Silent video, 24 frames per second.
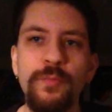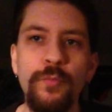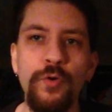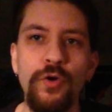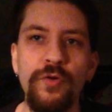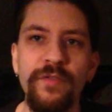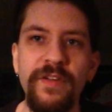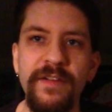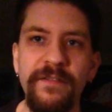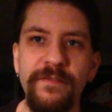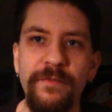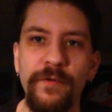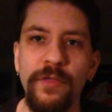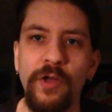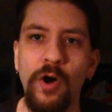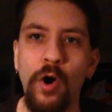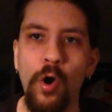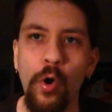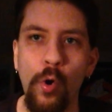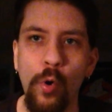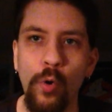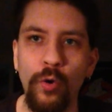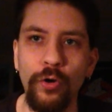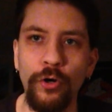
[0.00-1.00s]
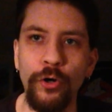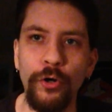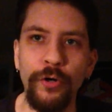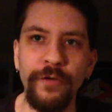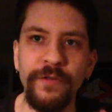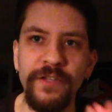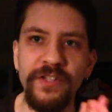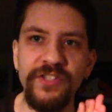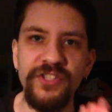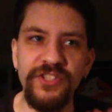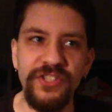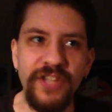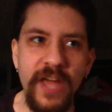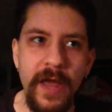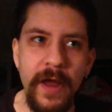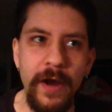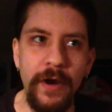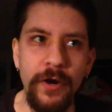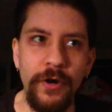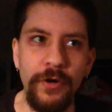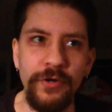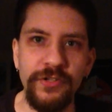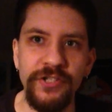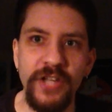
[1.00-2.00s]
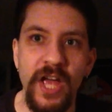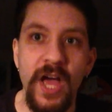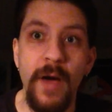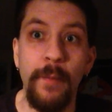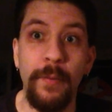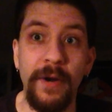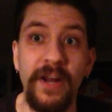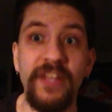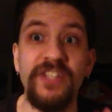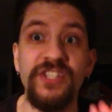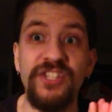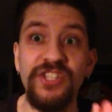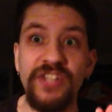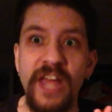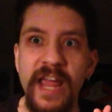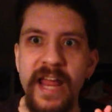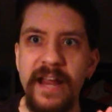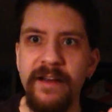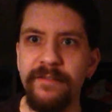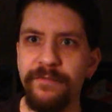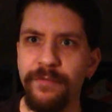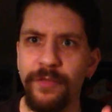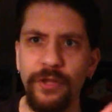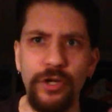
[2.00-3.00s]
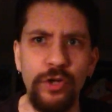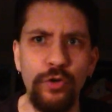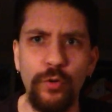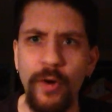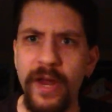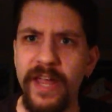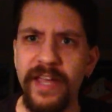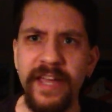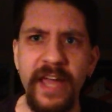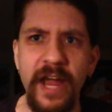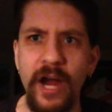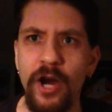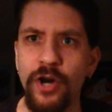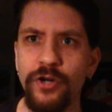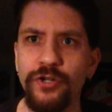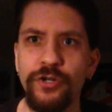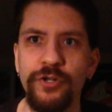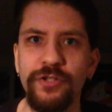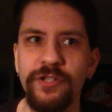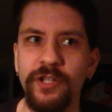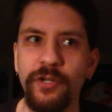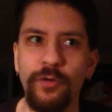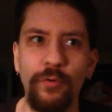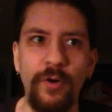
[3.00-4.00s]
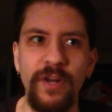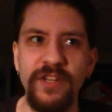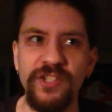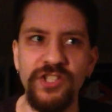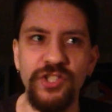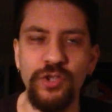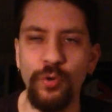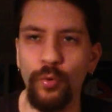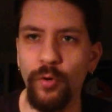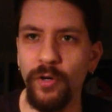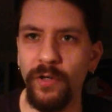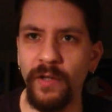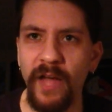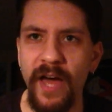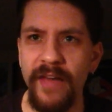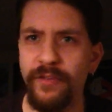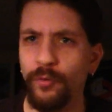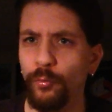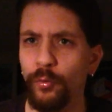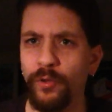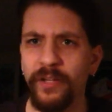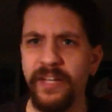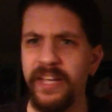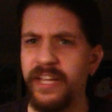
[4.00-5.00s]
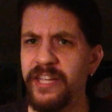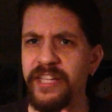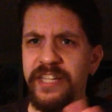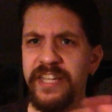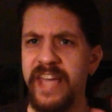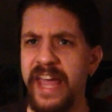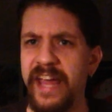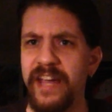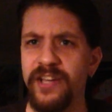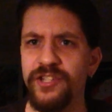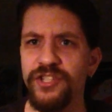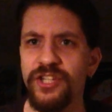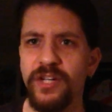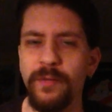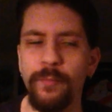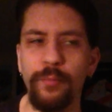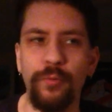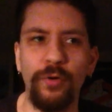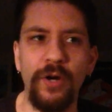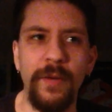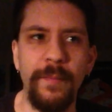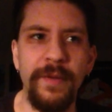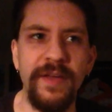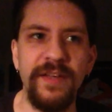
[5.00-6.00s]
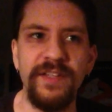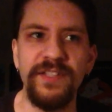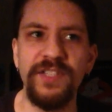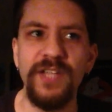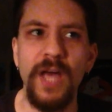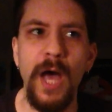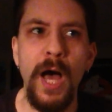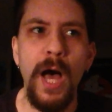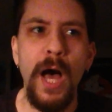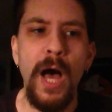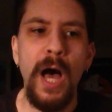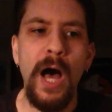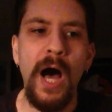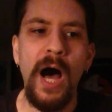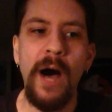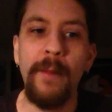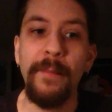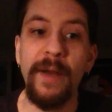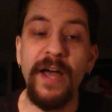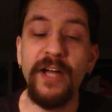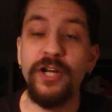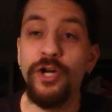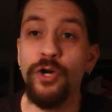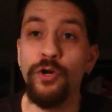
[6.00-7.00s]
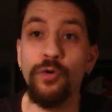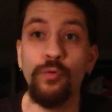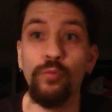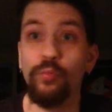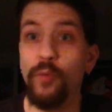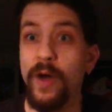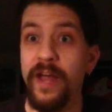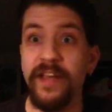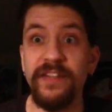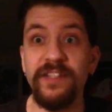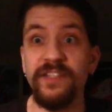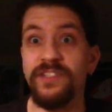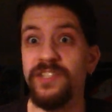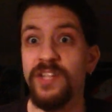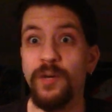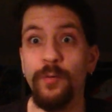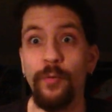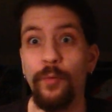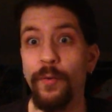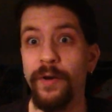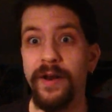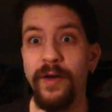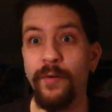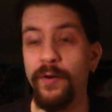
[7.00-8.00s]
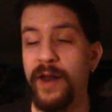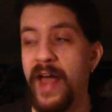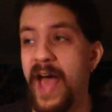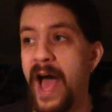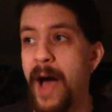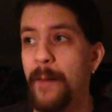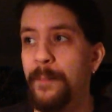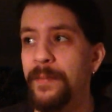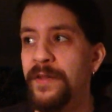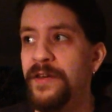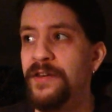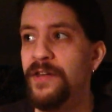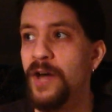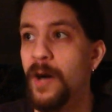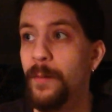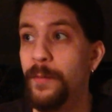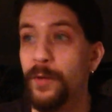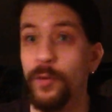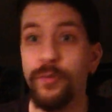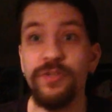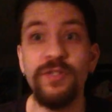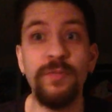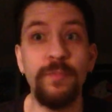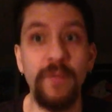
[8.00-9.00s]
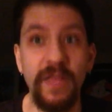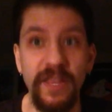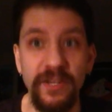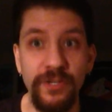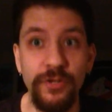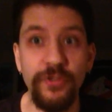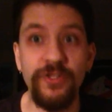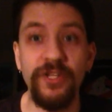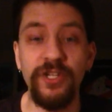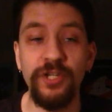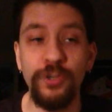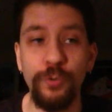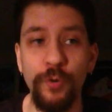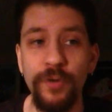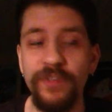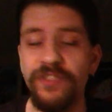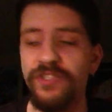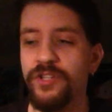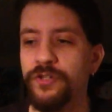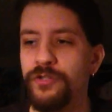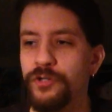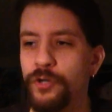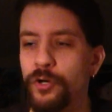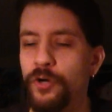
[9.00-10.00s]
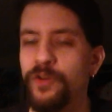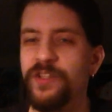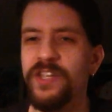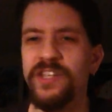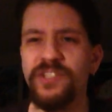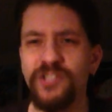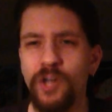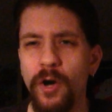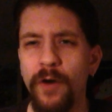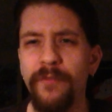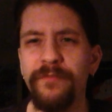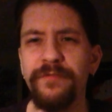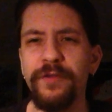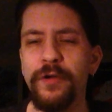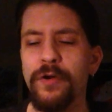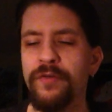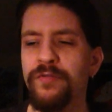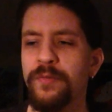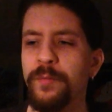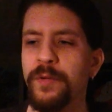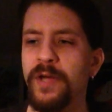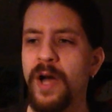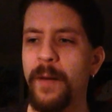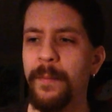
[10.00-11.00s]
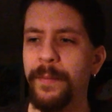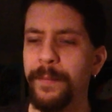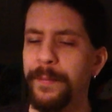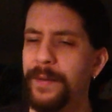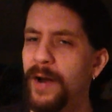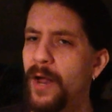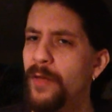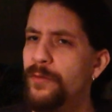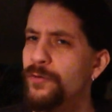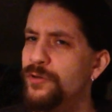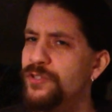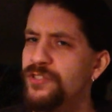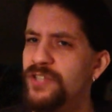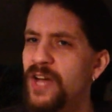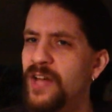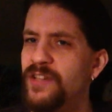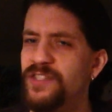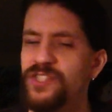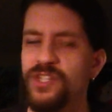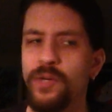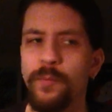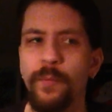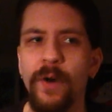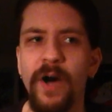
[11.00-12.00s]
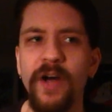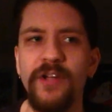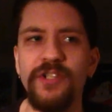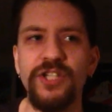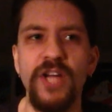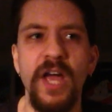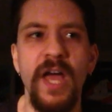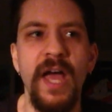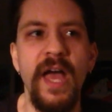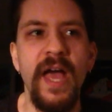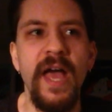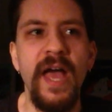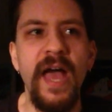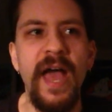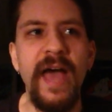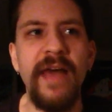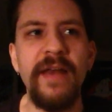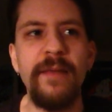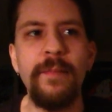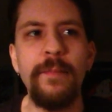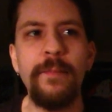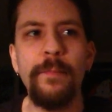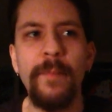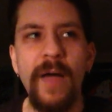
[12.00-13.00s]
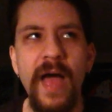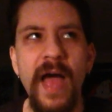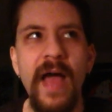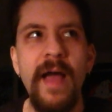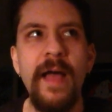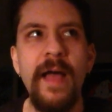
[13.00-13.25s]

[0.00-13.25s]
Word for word: the movie for the horror and the scares, but I stayed for the great characters, the great storyline, the really engaging premise. Um, and I couldn't wait to see what would happen. Um, there were some interesting twists and turns. I saw a few of them coming, but others not so much. And